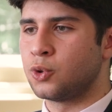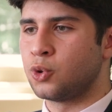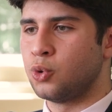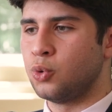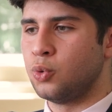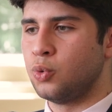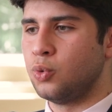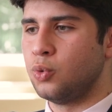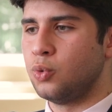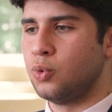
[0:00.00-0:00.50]

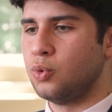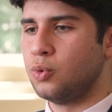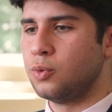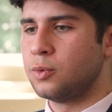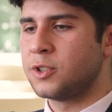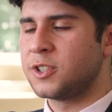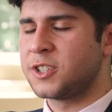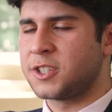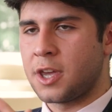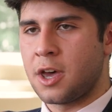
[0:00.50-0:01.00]
to
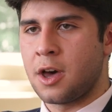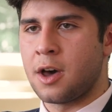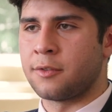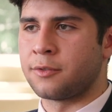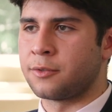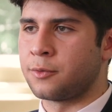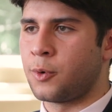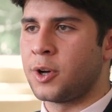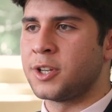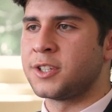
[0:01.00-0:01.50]

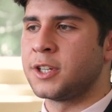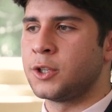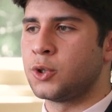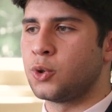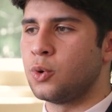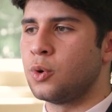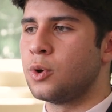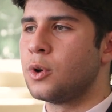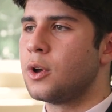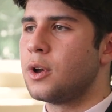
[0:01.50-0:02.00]
serve, wanting
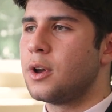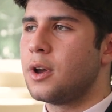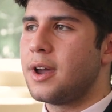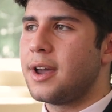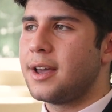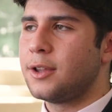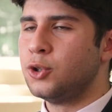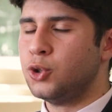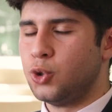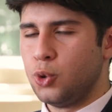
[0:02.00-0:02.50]
to
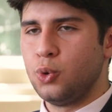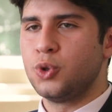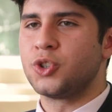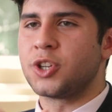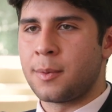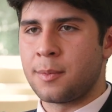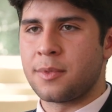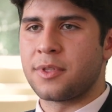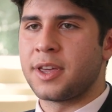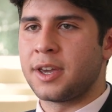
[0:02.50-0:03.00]
do
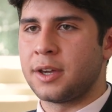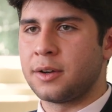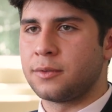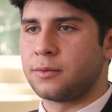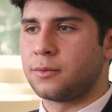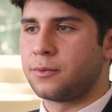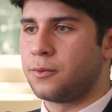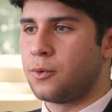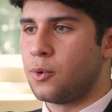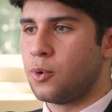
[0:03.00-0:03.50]
something
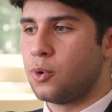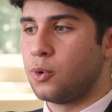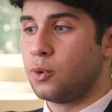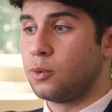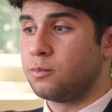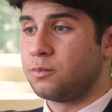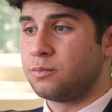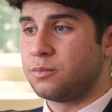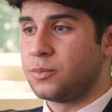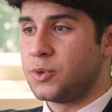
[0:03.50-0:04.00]
for
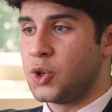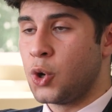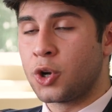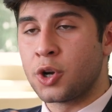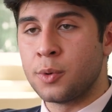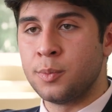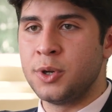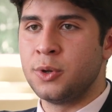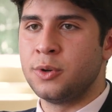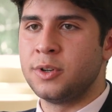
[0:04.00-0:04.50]
your
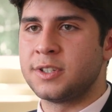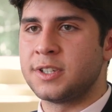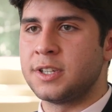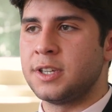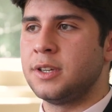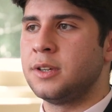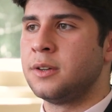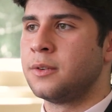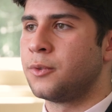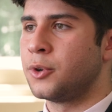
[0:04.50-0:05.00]

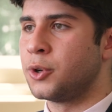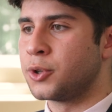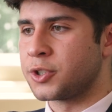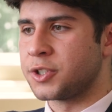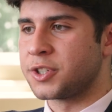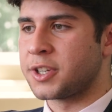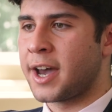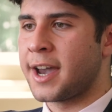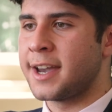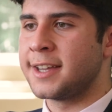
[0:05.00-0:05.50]
community, for your
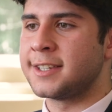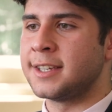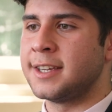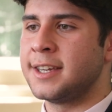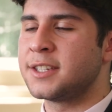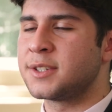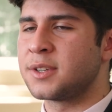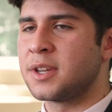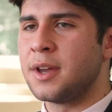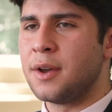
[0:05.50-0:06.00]

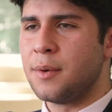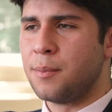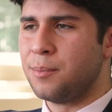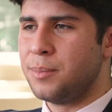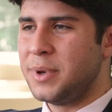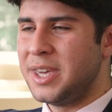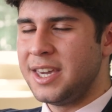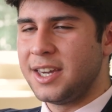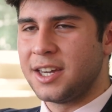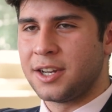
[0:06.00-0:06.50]
society. It's
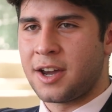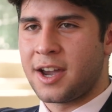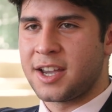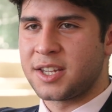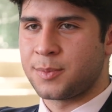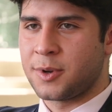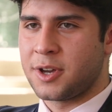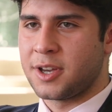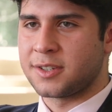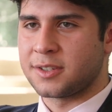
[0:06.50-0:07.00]
being a nice
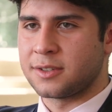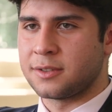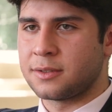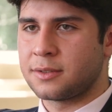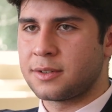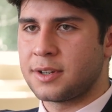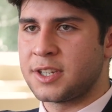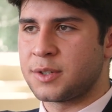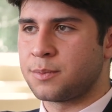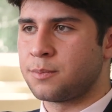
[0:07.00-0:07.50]
person.
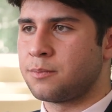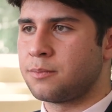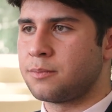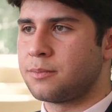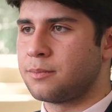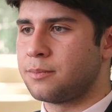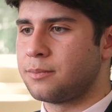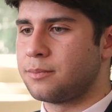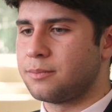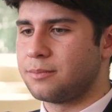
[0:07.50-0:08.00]
It's
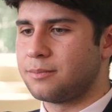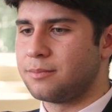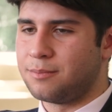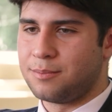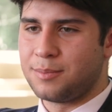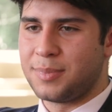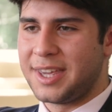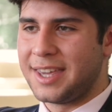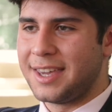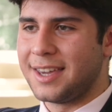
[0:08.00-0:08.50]

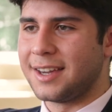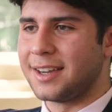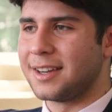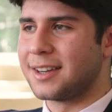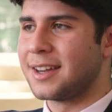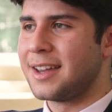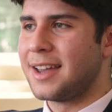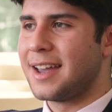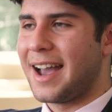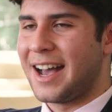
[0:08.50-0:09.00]

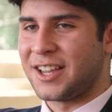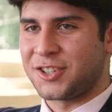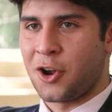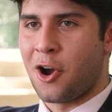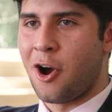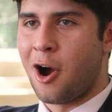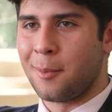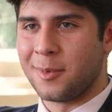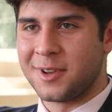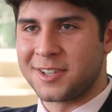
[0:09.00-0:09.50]
being as
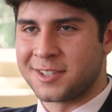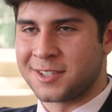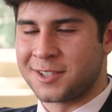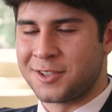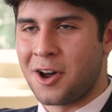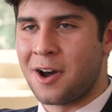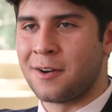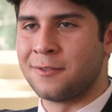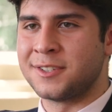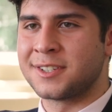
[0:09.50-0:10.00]
harmless as
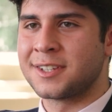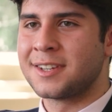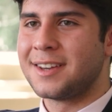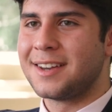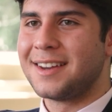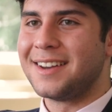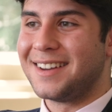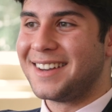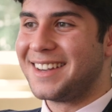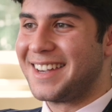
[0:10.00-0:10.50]
doves,
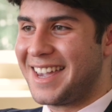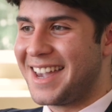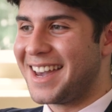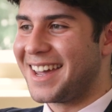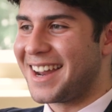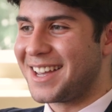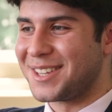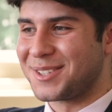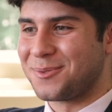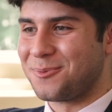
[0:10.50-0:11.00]

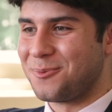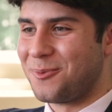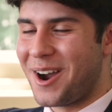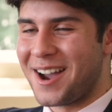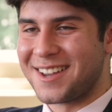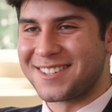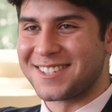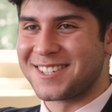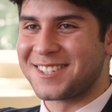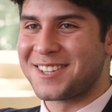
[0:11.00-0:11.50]
yet as
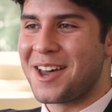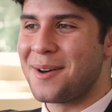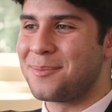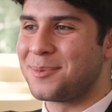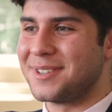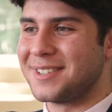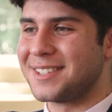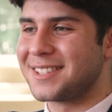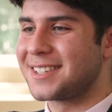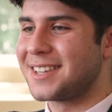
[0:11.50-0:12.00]
wise as
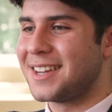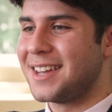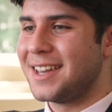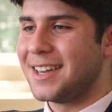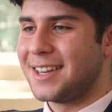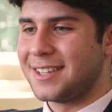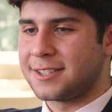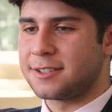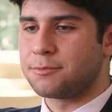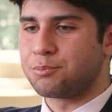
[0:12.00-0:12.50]
serpents.
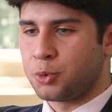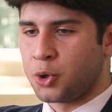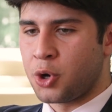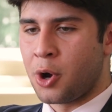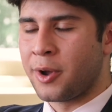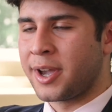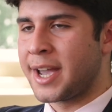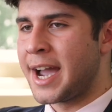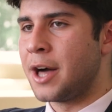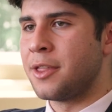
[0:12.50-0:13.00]
It's
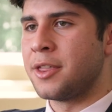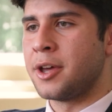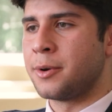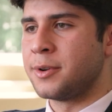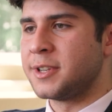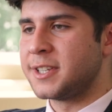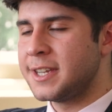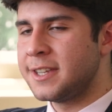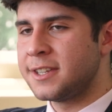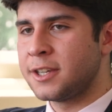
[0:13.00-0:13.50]
going out there
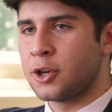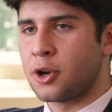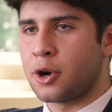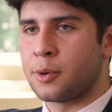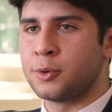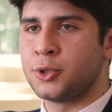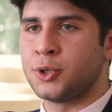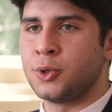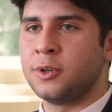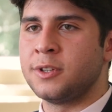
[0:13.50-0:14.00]
and seizing your
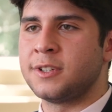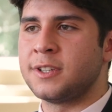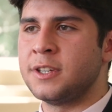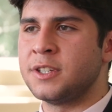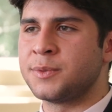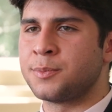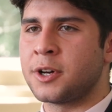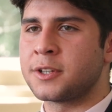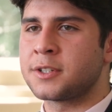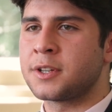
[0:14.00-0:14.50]

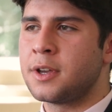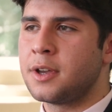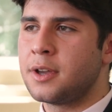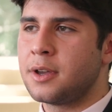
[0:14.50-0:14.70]
opportunities, but